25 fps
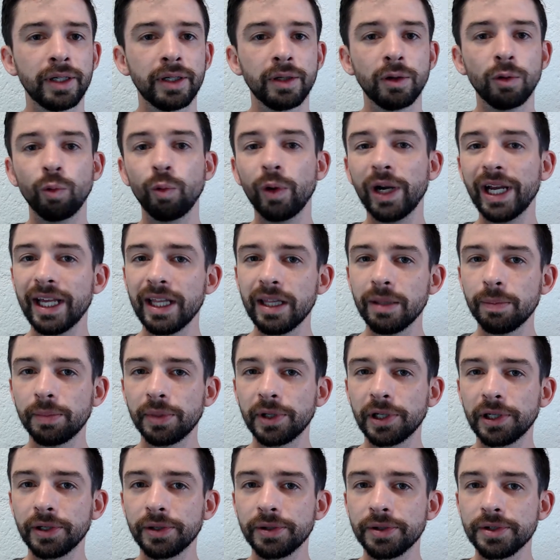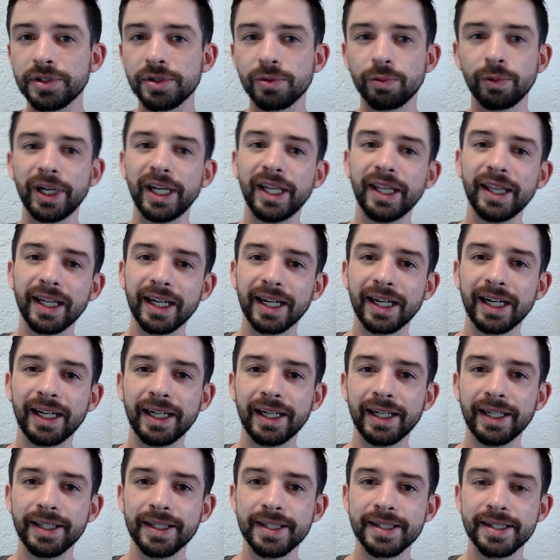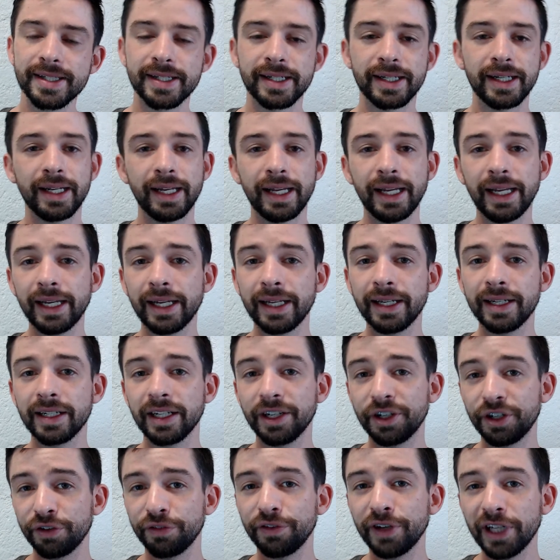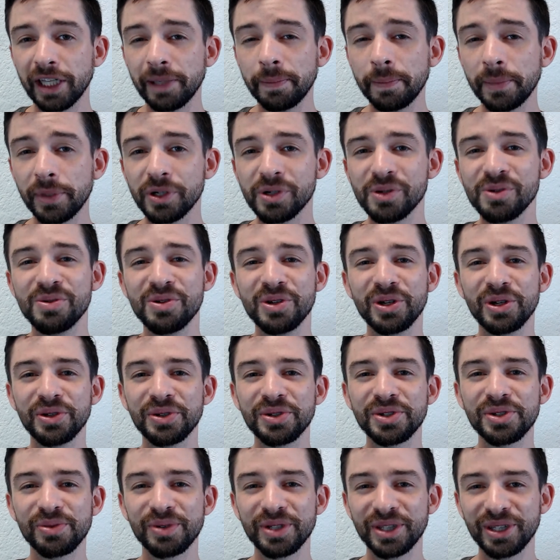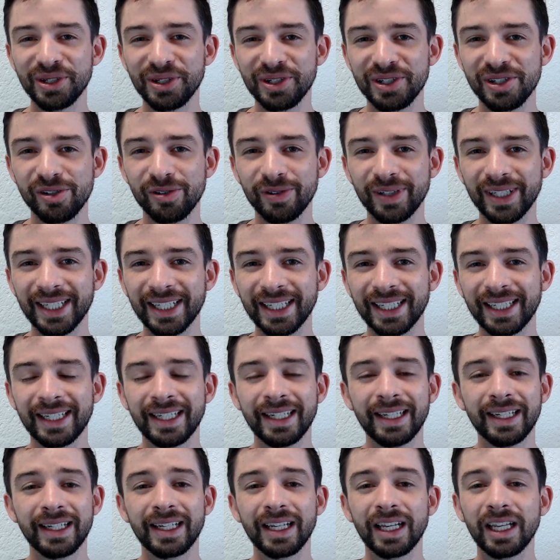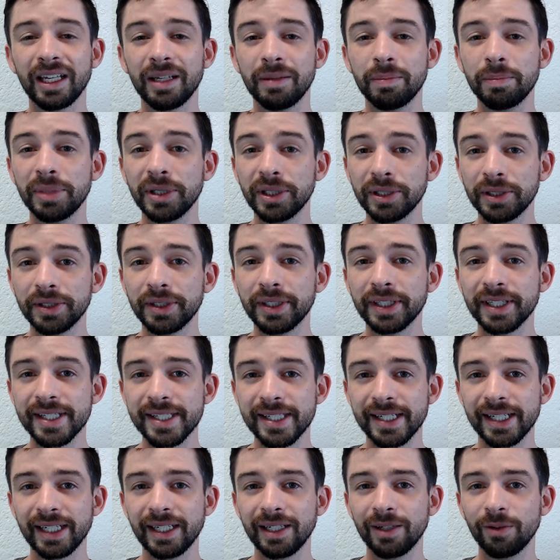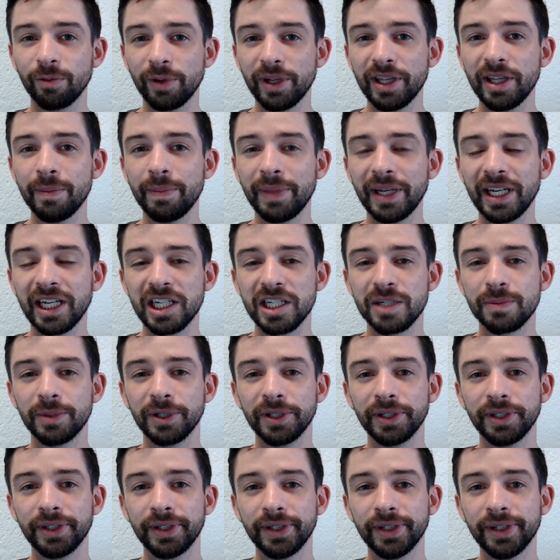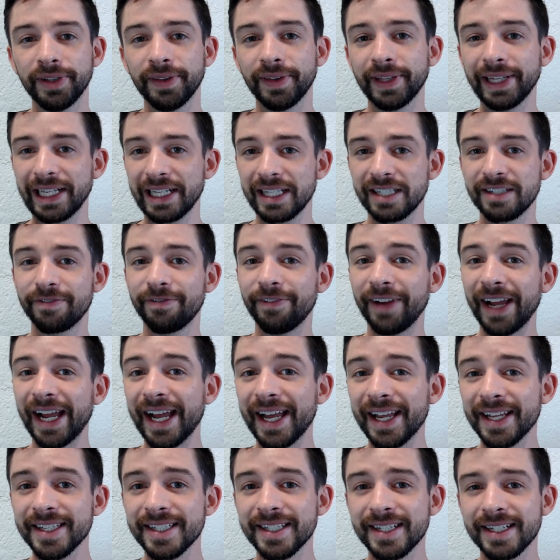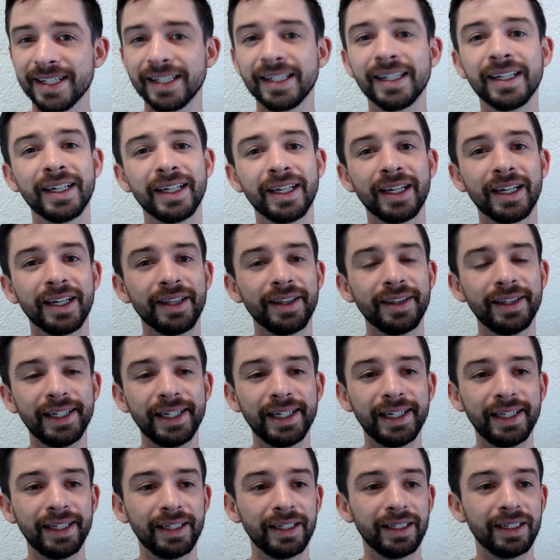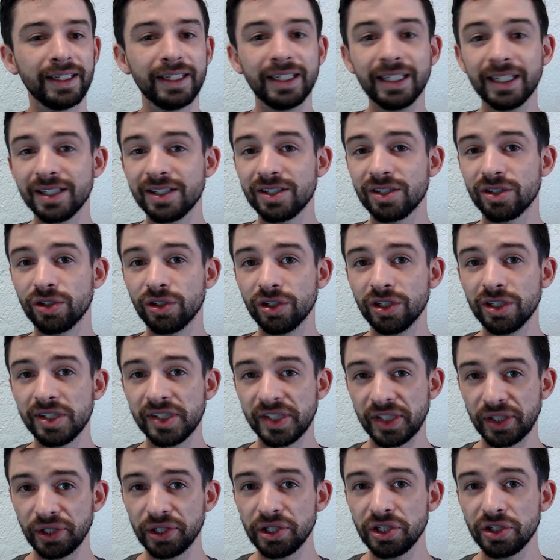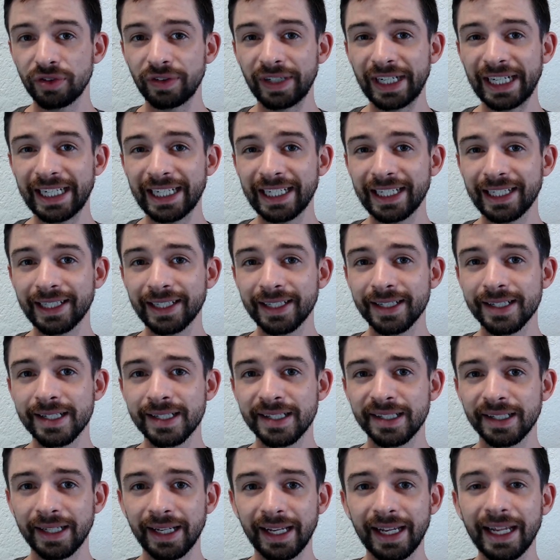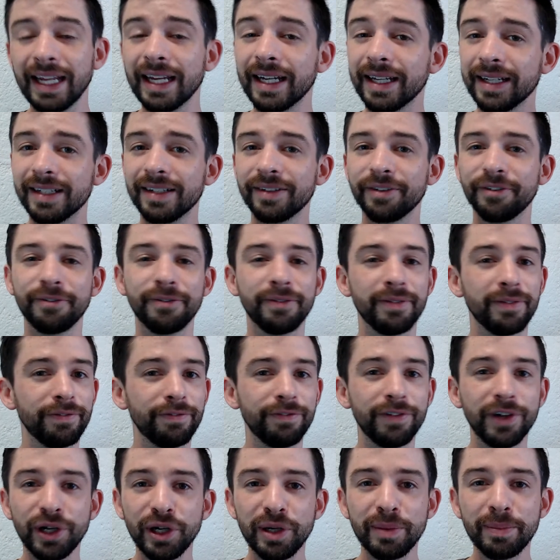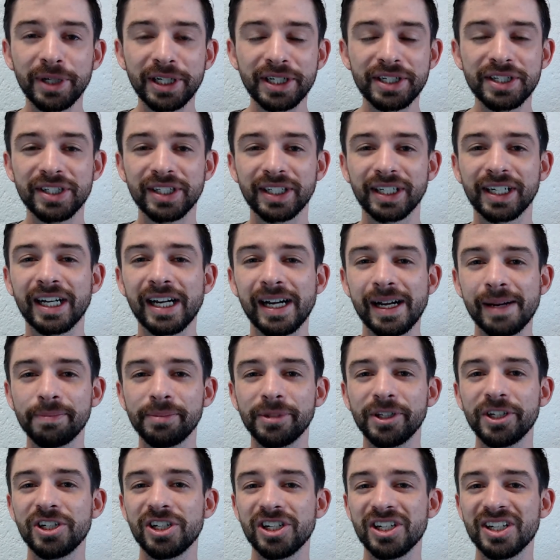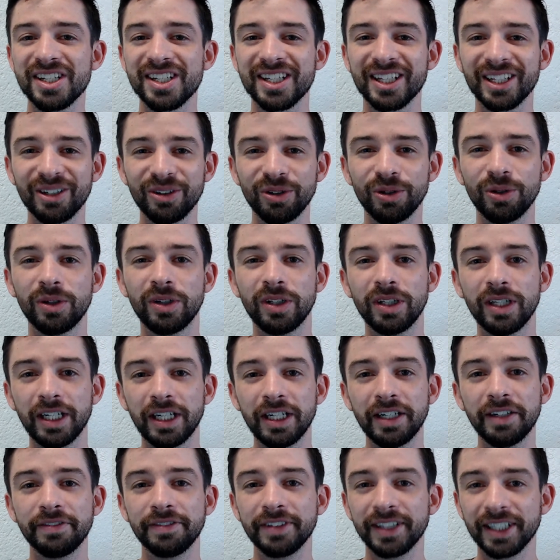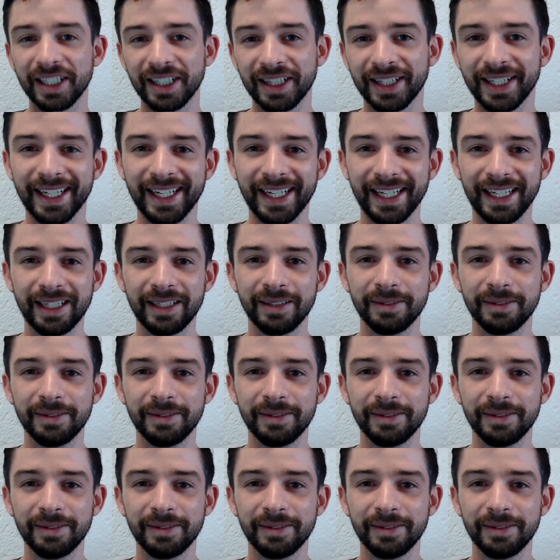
weigh the pros, weigh the cons, and a developer who knows what they're doing can build a site with a page builder that's fast, that gets good search rankings, and very much accomplishes the goal of the client.